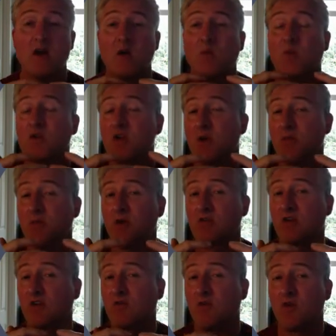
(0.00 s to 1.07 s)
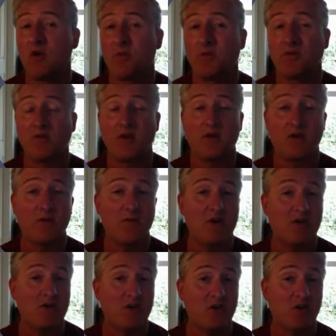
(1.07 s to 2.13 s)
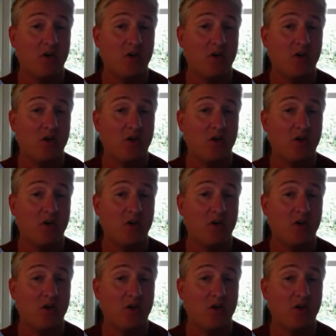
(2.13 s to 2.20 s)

When you upgrade, it's like 40% commission.